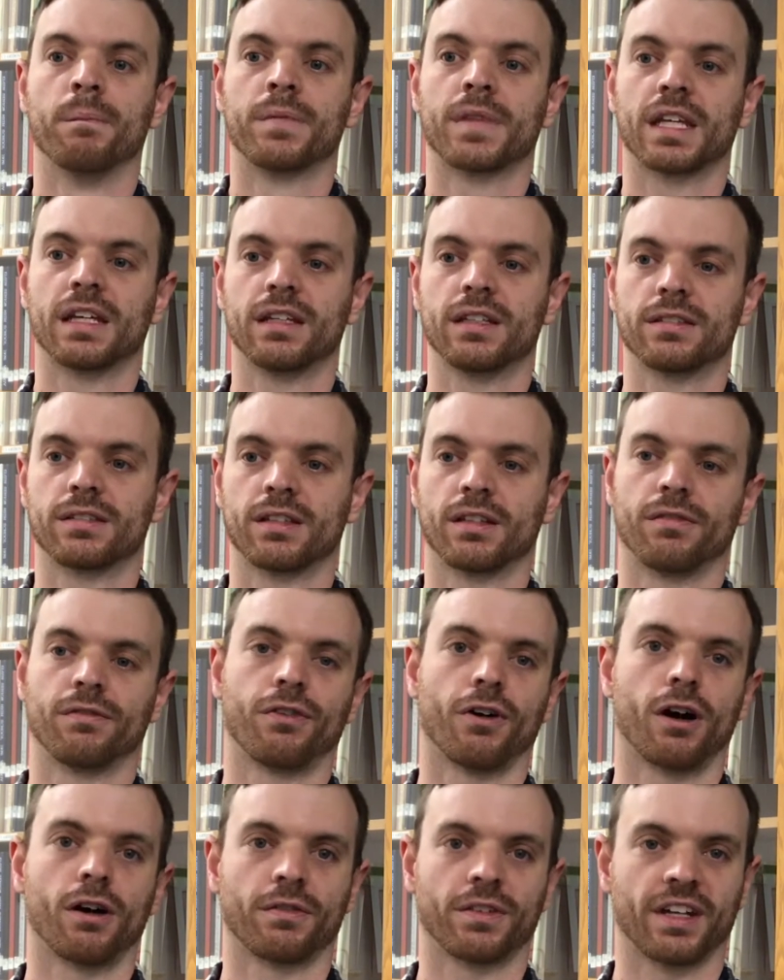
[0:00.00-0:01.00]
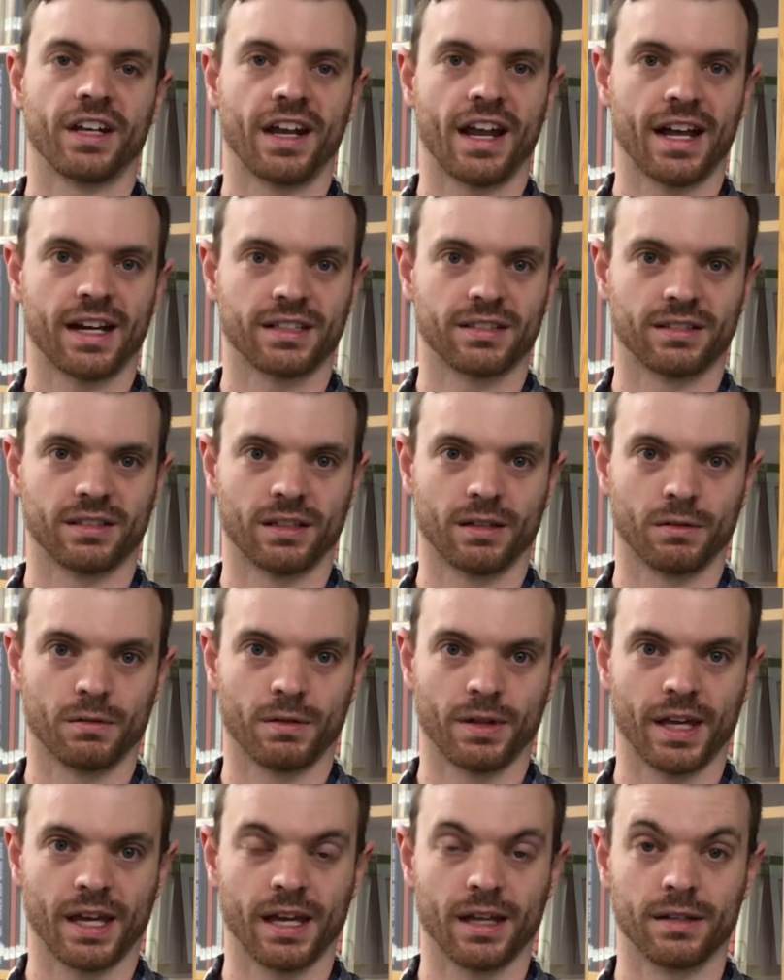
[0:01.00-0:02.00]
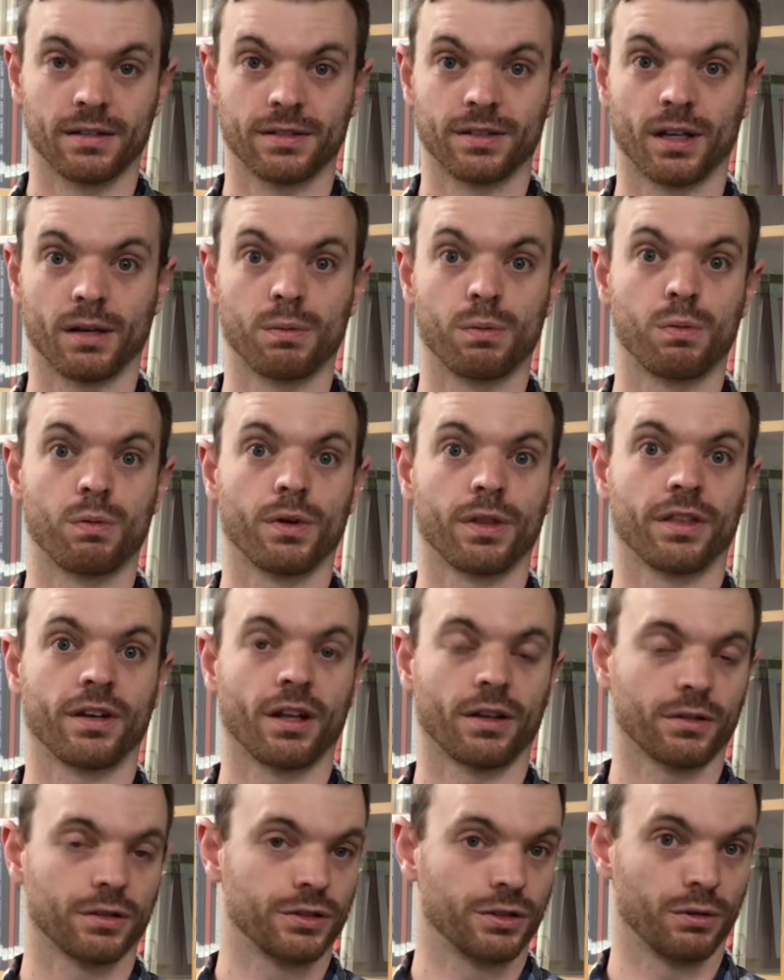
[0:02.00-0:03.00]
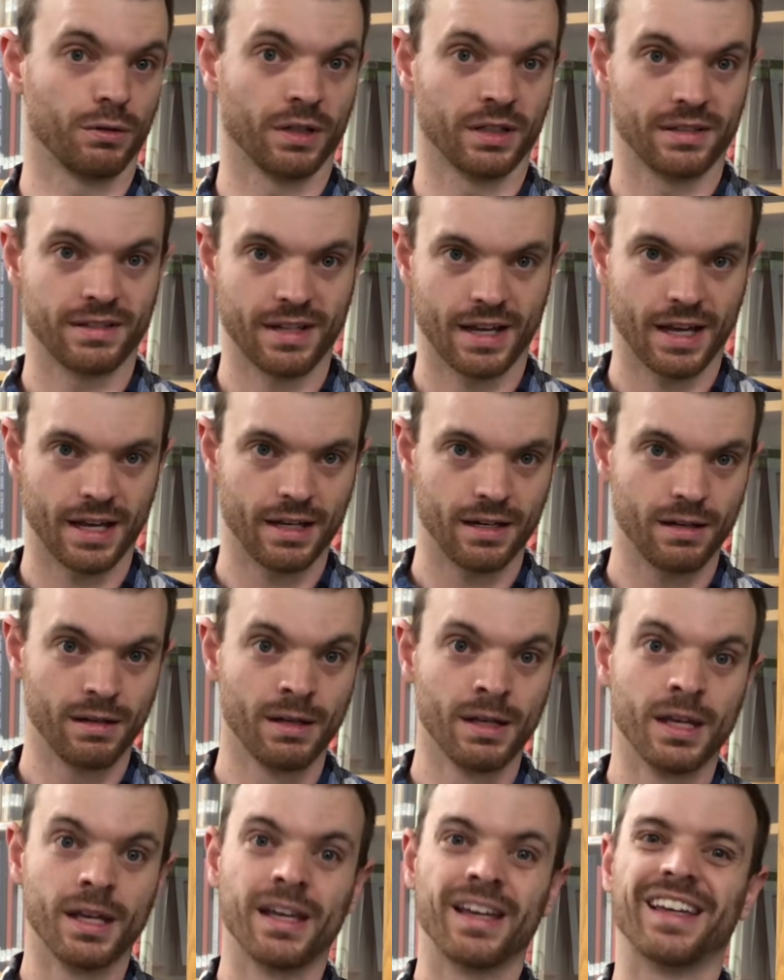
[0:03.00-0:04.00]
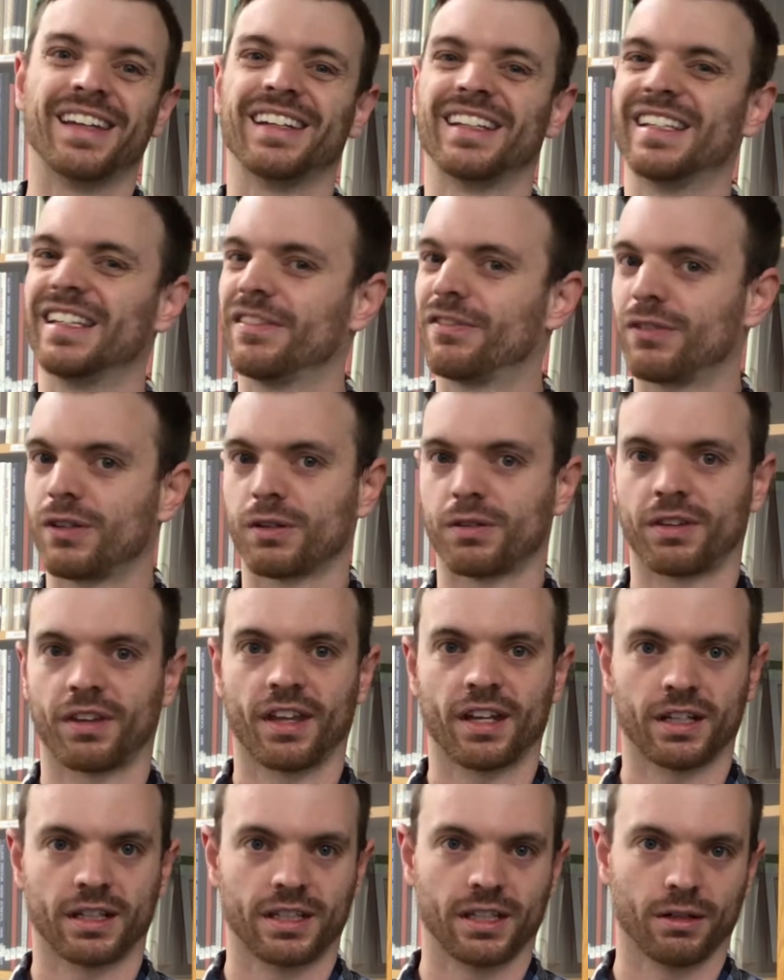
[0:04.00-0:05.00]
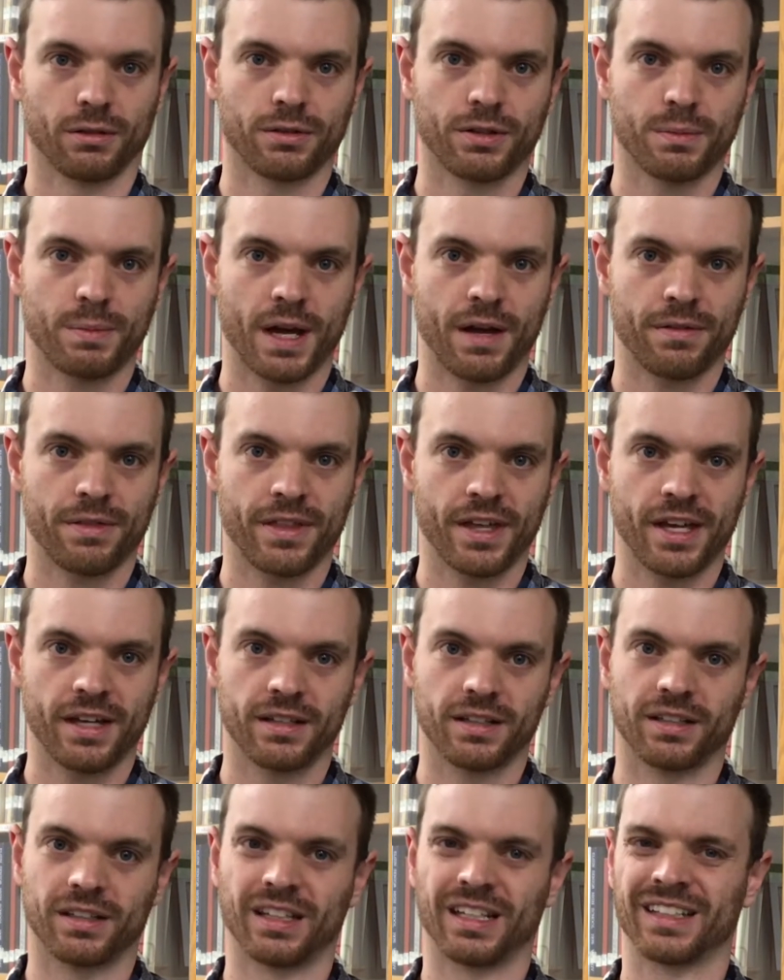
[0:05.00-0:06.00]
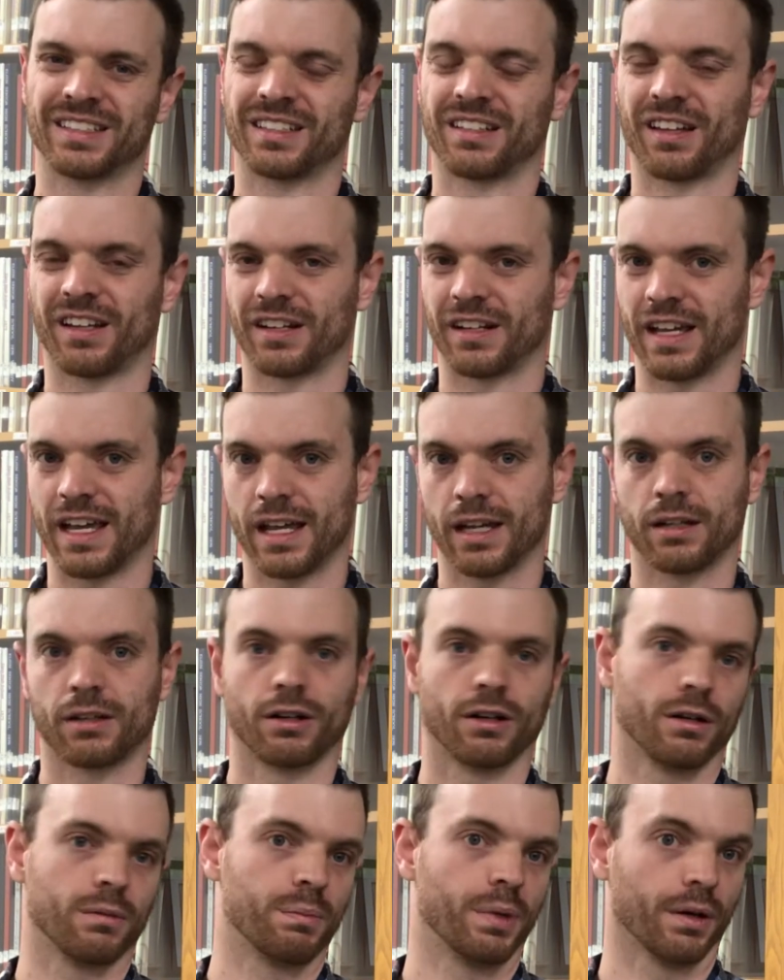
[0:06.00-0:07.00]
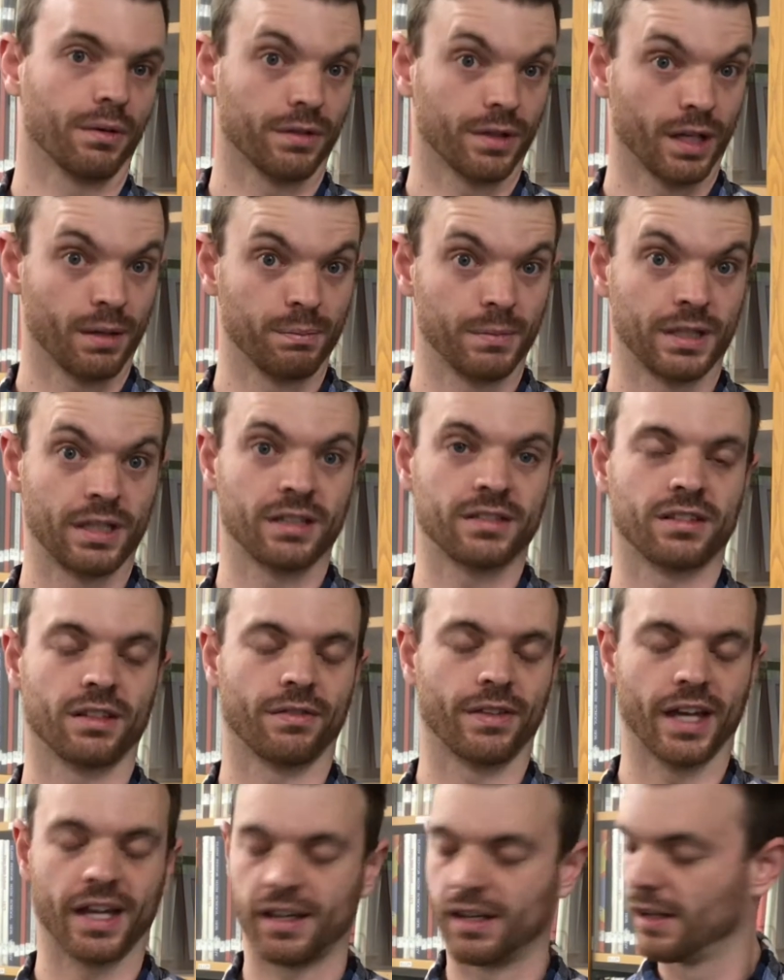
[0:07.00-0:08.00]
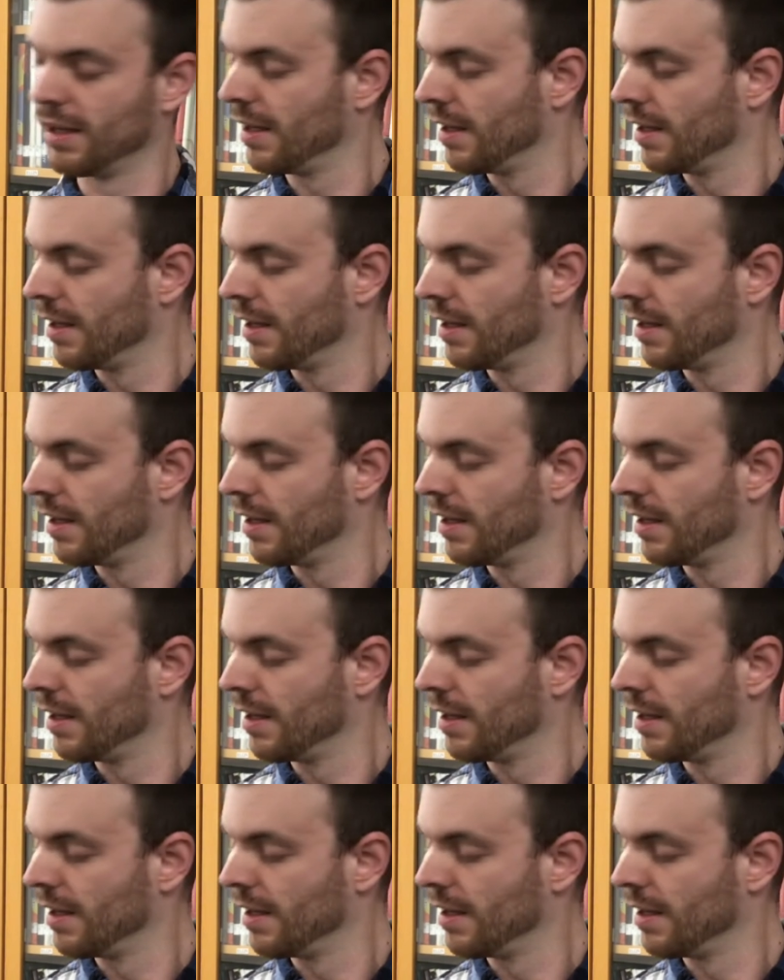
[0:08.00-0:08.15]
He's involved in an accident that ends up with another student dead, and he feels a lot of guilt about that, and he has a lot of anger built up because of that.